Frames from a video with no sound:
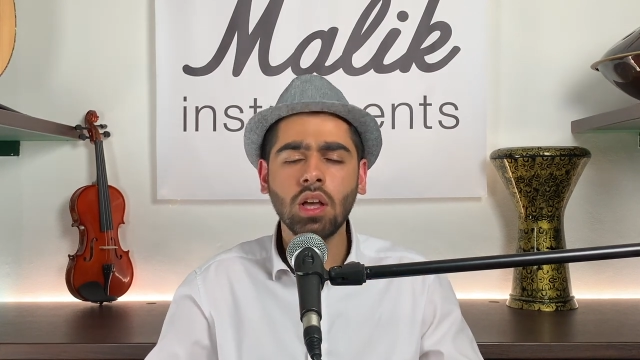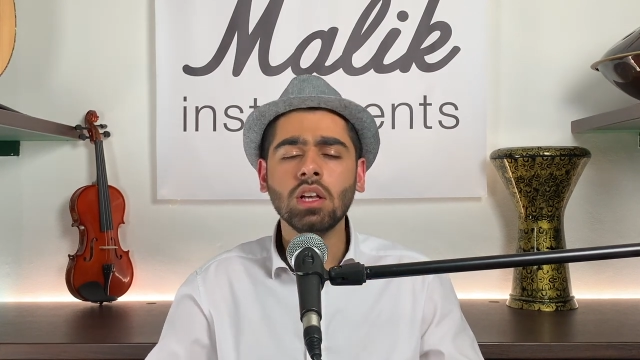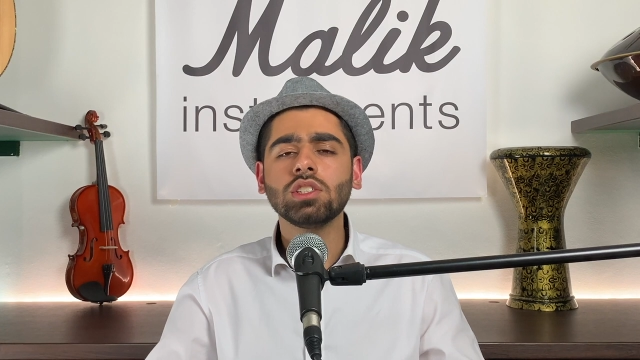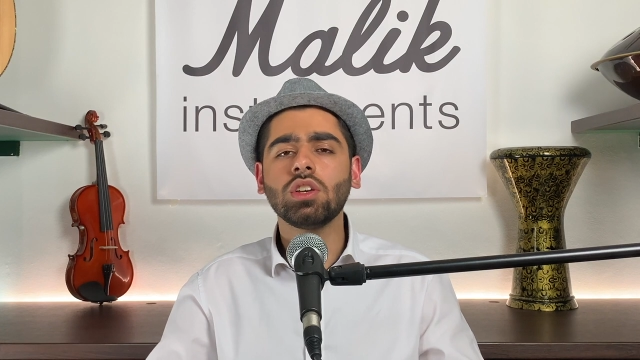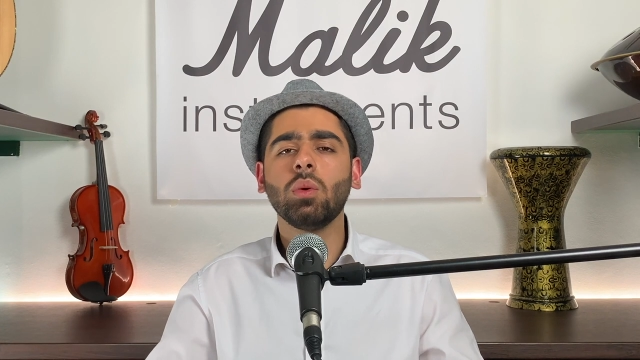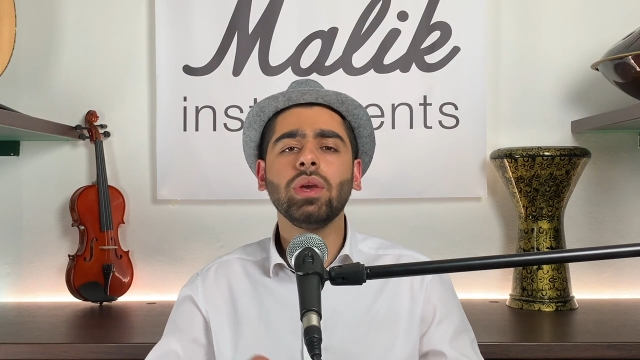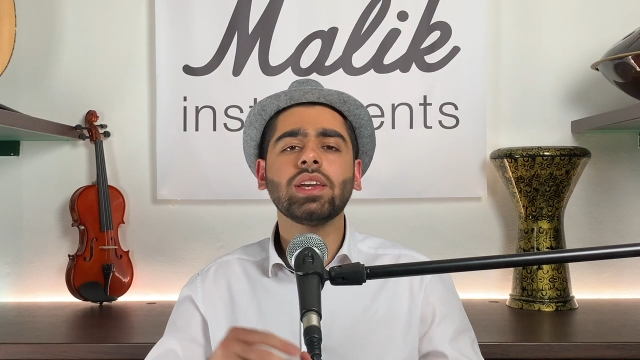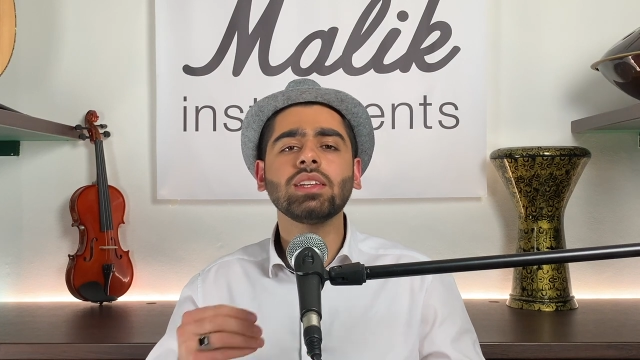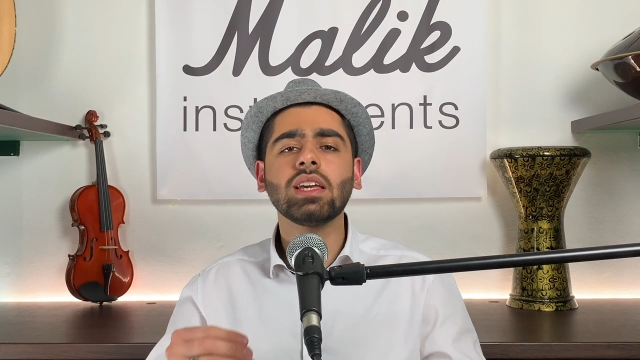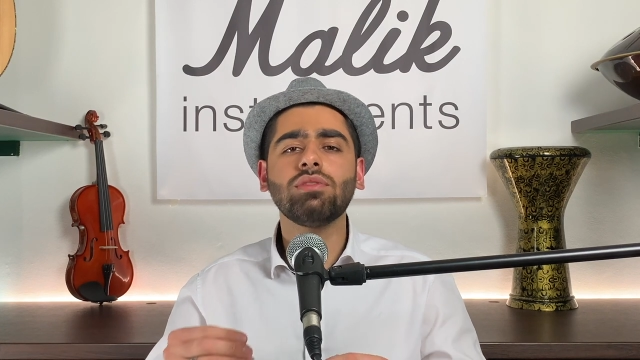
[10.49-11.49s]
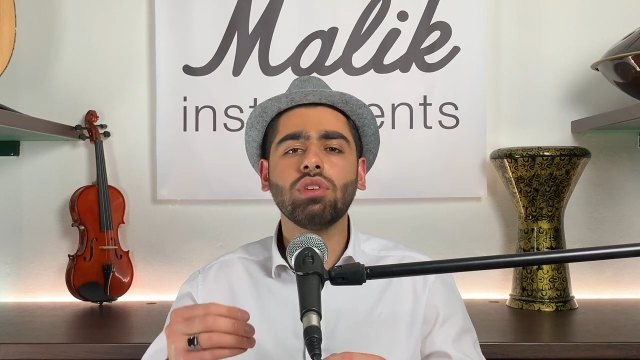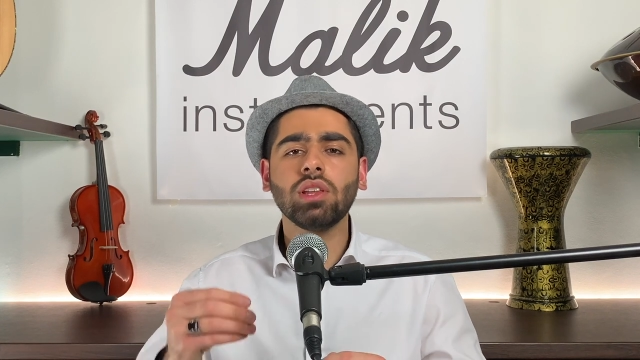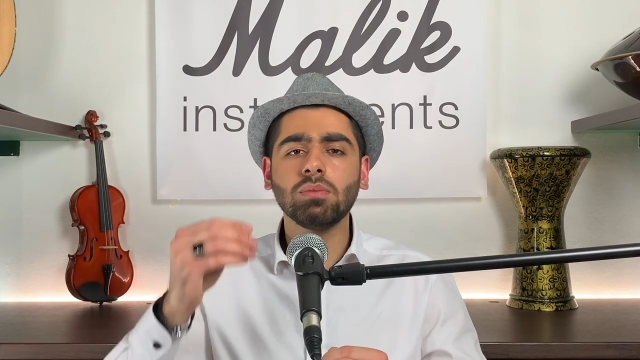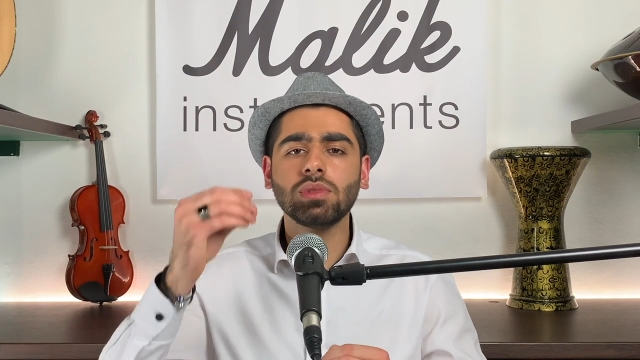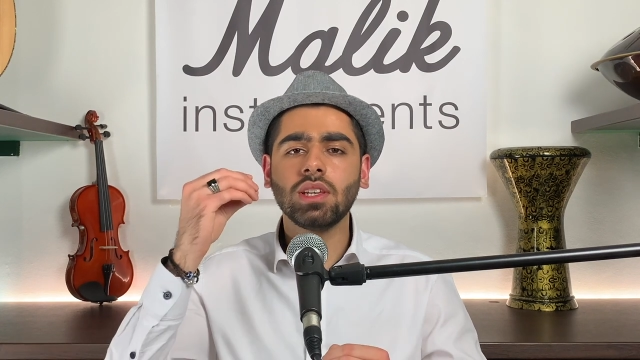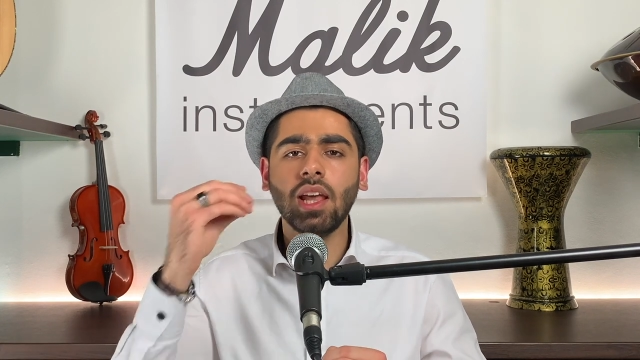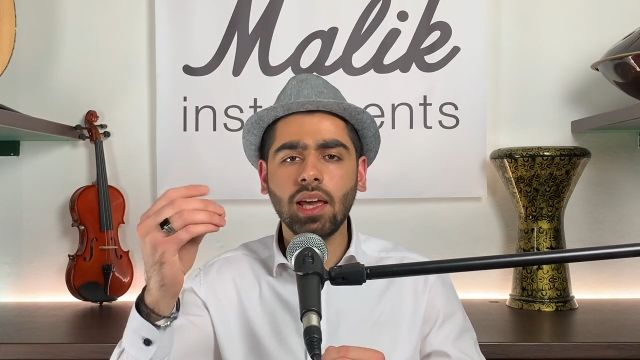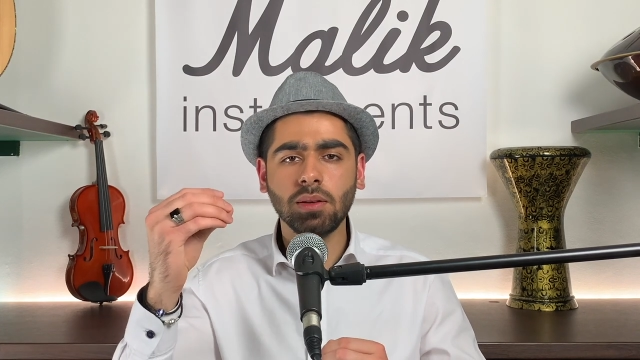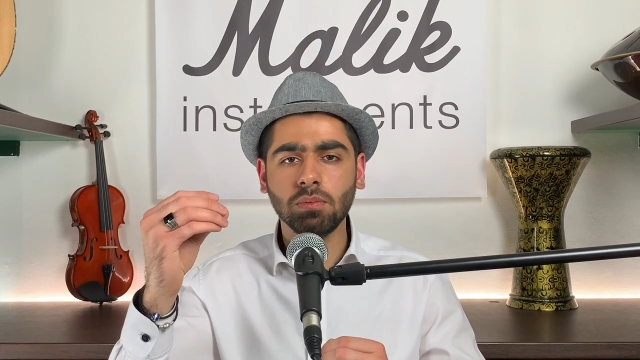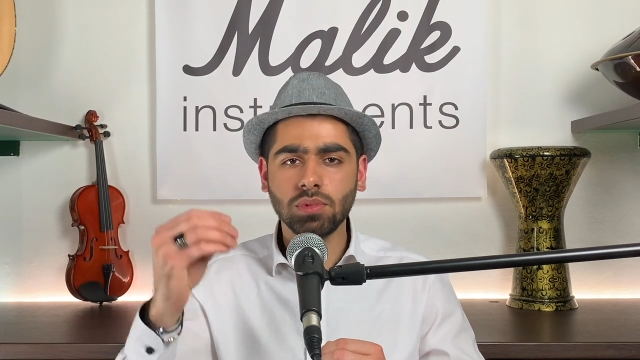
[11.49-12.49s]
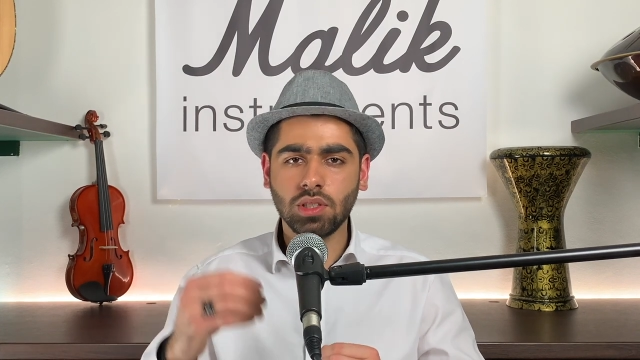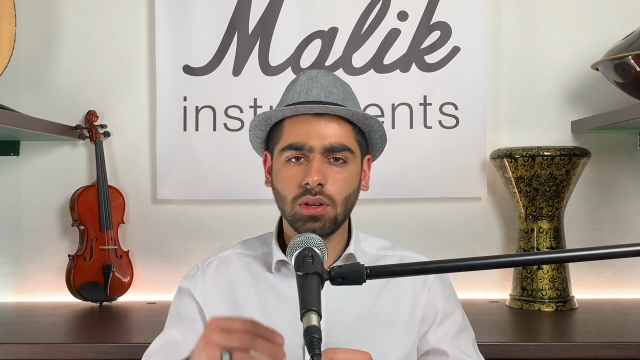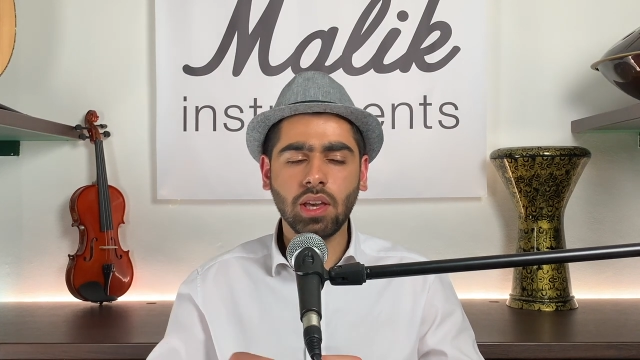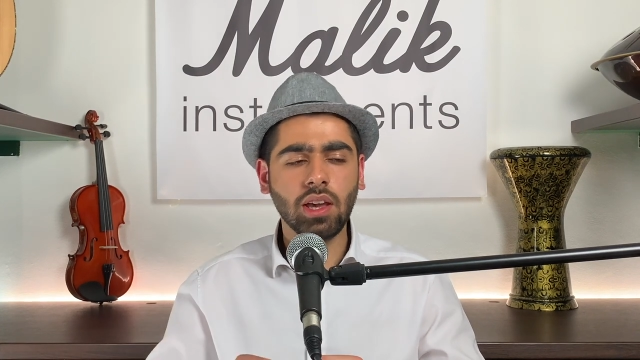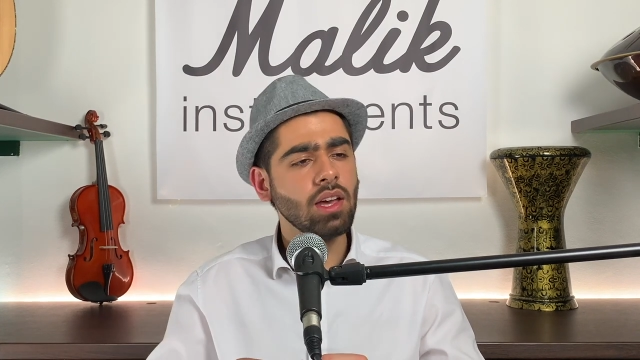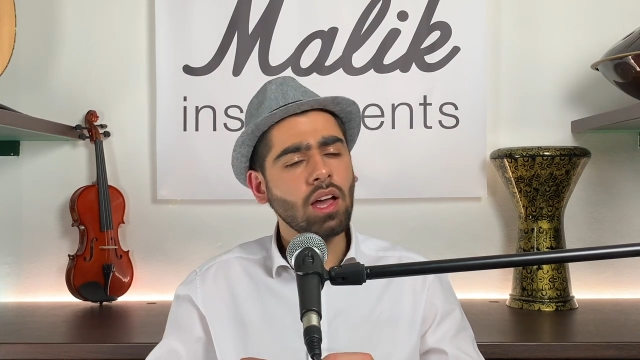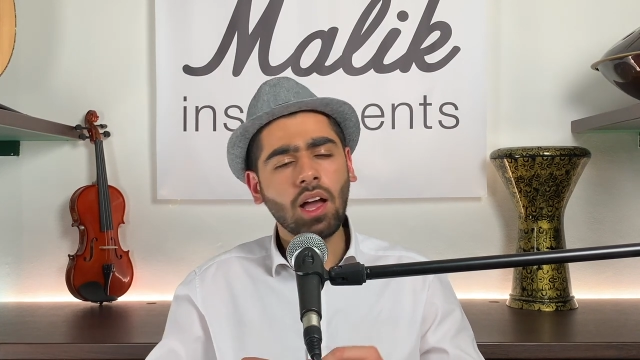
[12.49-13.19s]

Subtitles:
so that we can give rhythms names, okay?